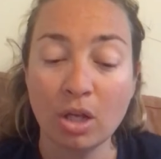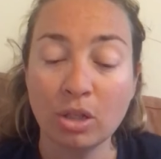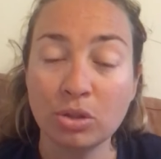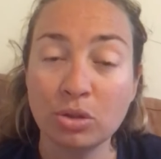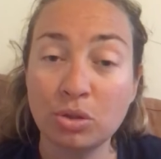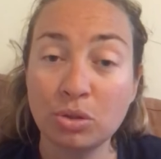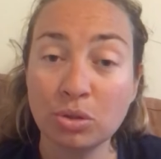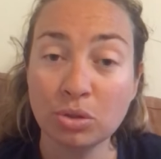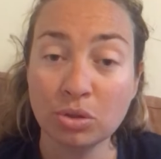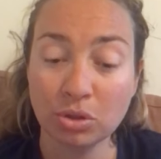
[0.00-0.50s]

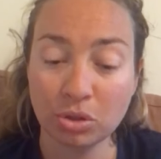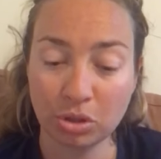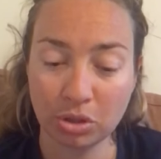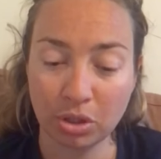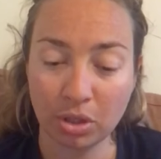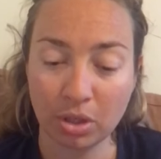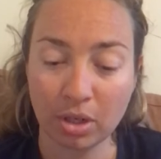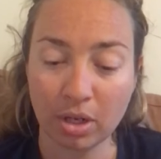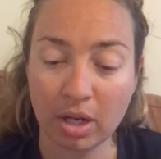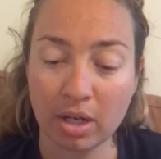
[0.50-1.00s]
George
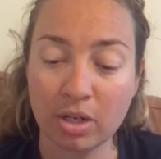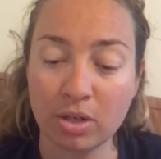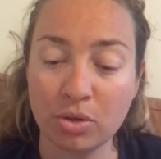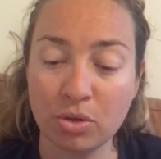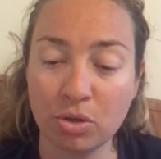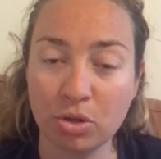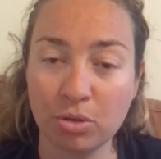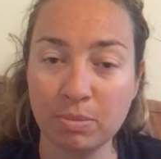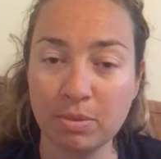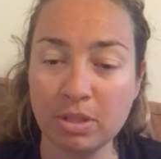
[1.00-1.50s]
took an
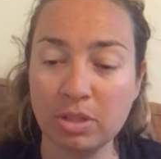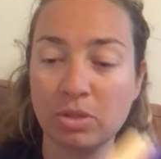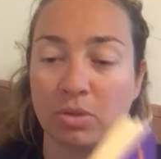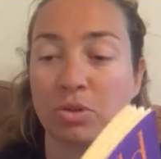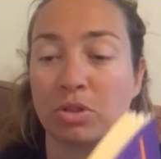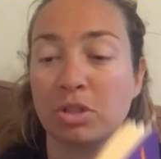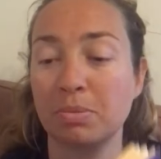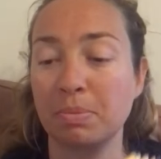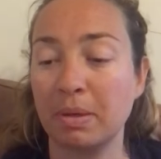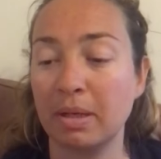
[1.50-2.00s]
enormous
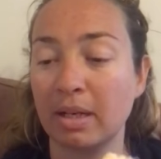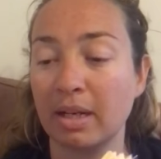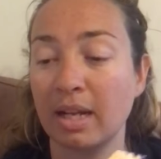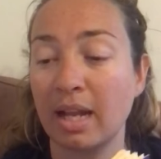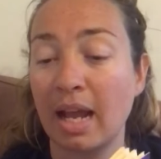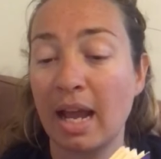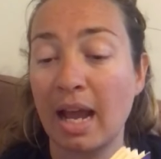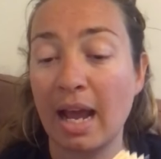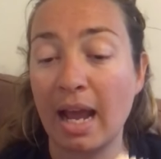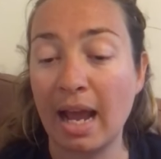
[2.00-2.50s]
saucepan
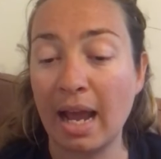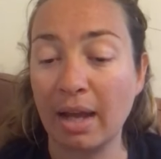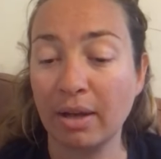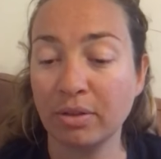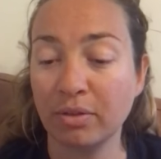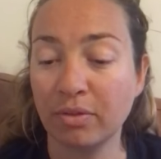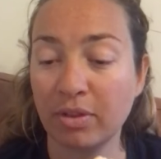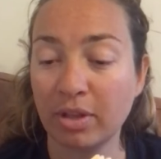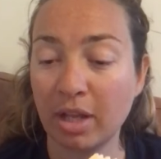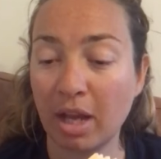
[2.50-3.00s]
out
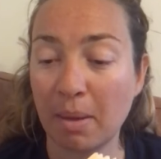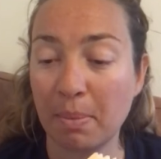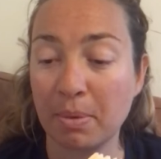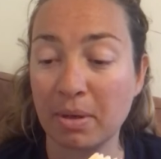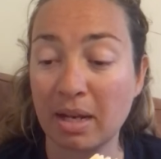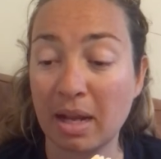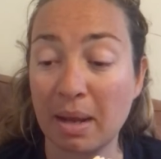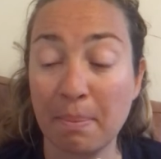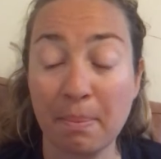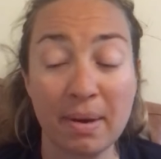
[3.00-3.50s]
of the cupboard
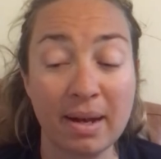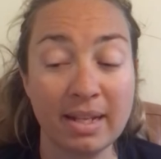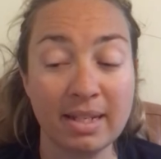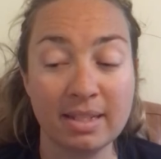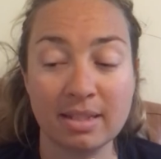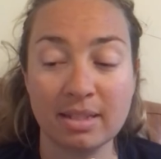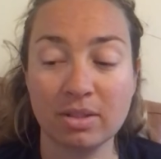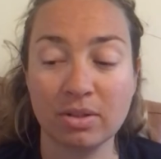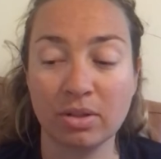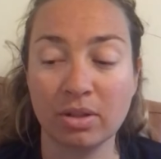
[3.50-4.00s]
and
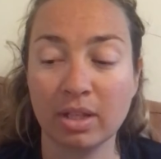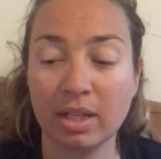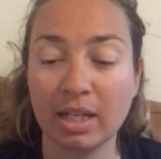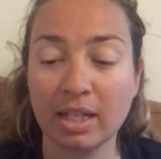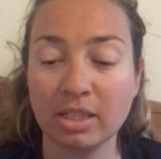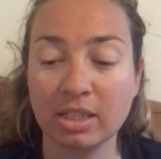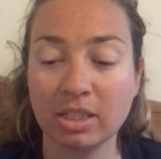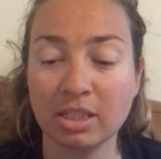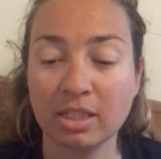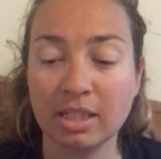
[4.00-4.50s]
placed it on the
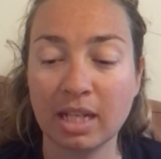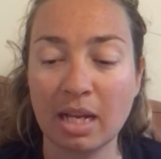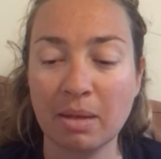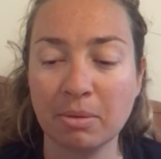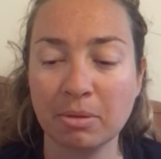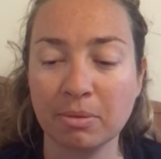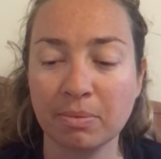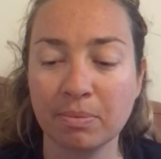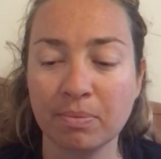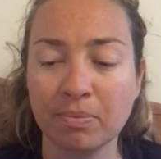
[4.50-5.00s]
kitchen
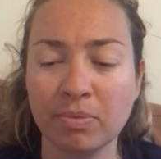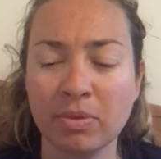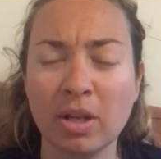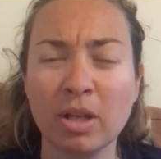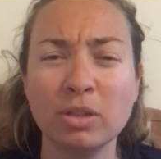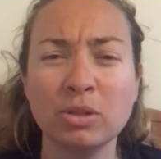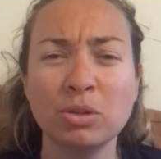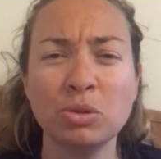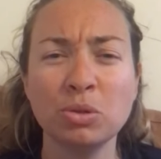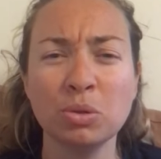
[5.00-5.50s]
table.
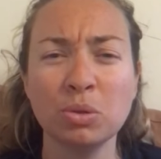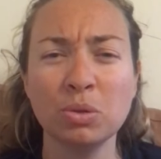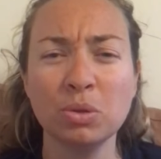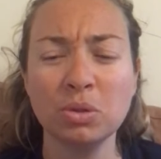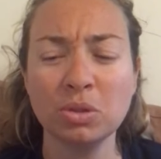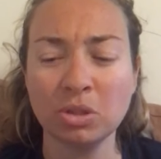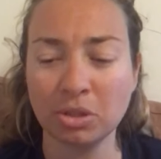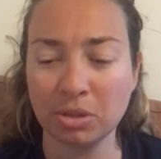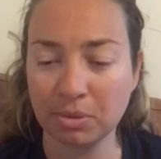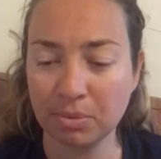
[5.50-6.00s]

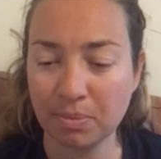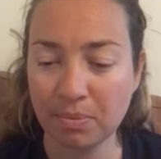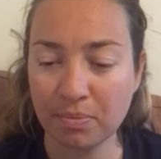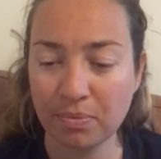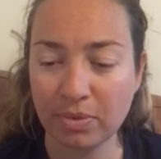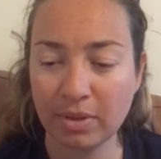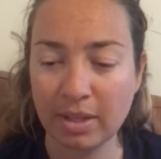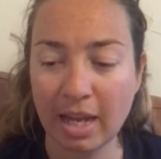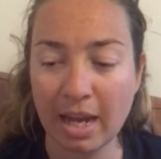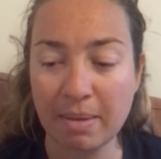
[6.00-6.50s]
"George!"
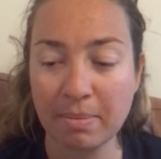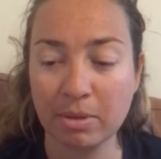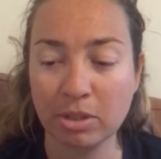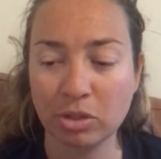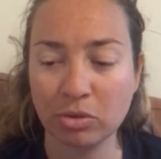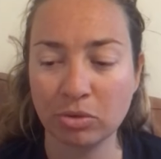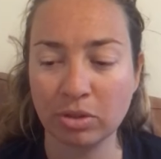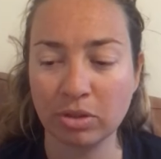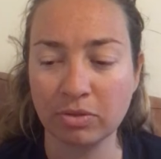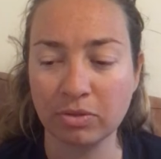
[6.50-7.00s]
came the
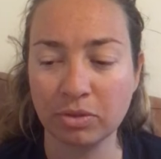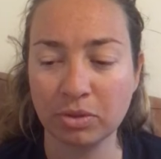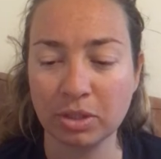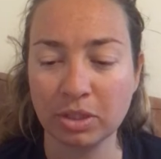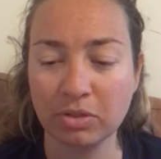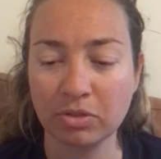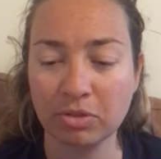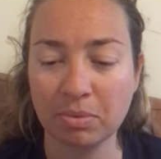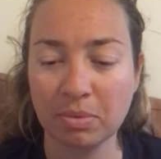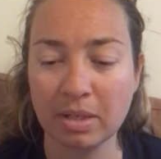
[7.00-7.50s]
shrill voice
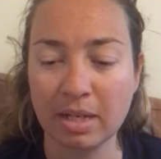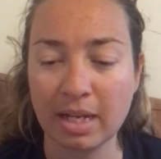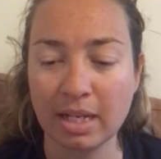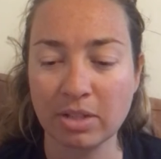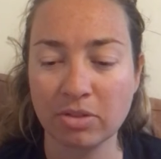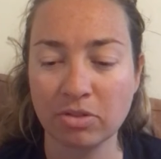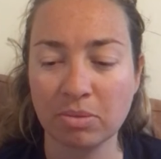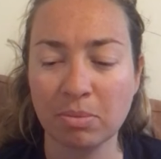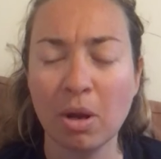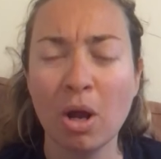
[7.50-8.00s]
from the
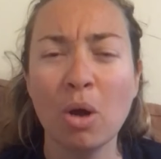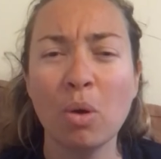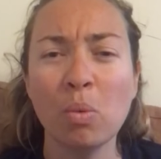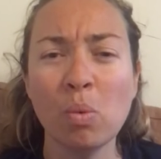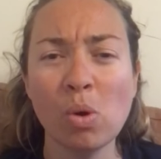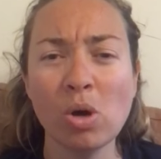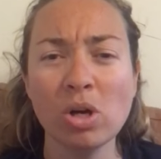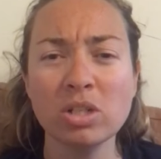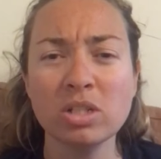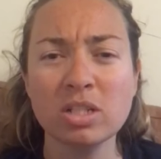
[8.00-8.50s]
next room.
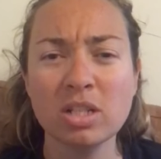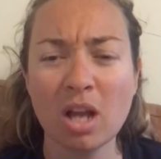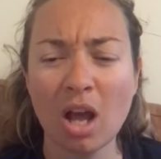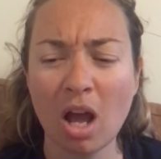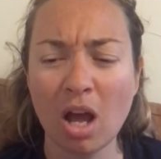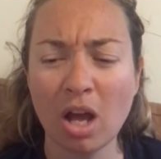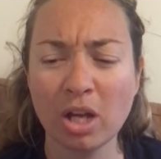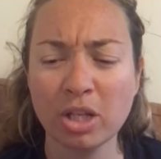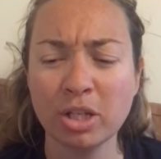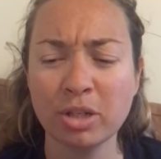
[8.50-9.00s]
"What
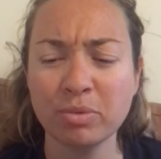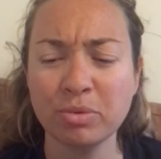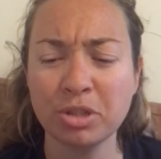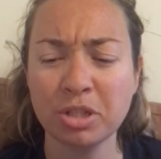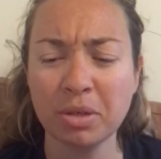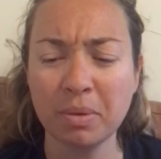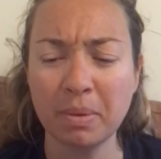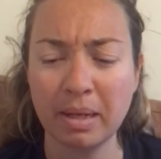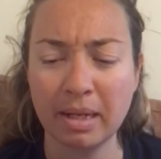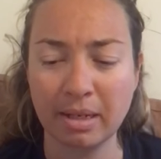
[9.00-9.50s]
are you
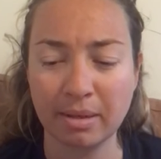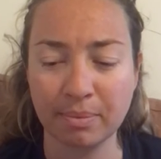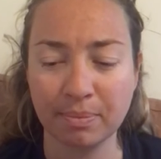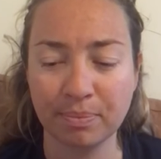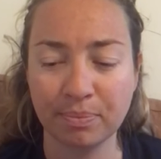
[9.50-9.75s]
doing?"